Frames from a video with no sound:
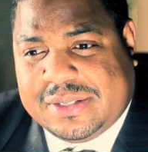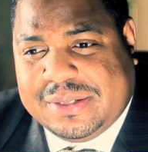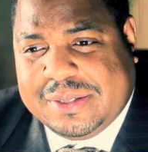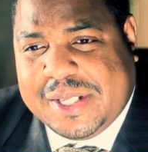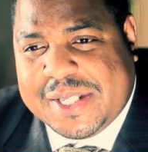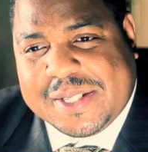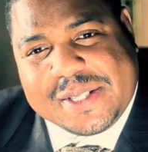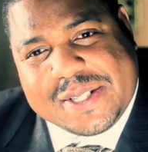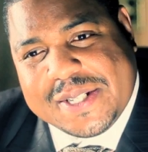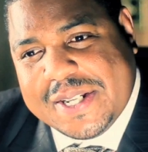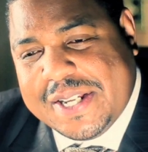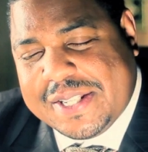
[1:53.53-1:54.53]

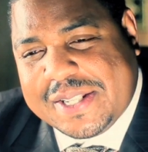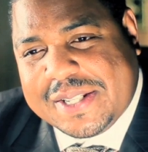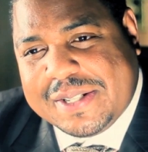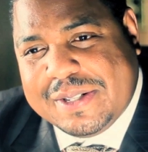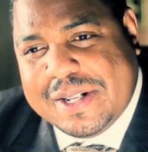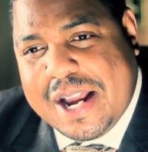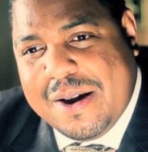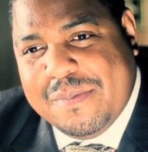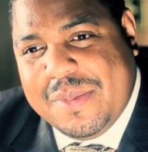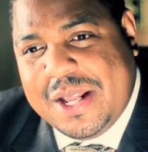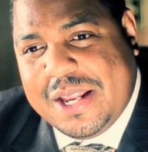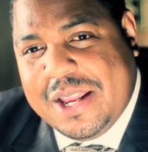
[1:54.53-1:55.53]
It's not
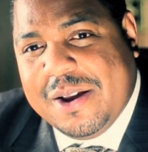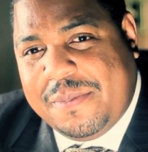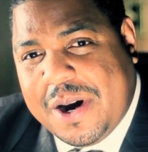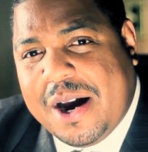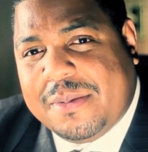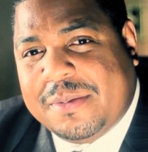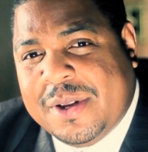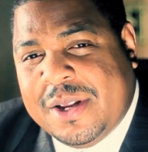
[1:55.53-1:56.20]
many hip hop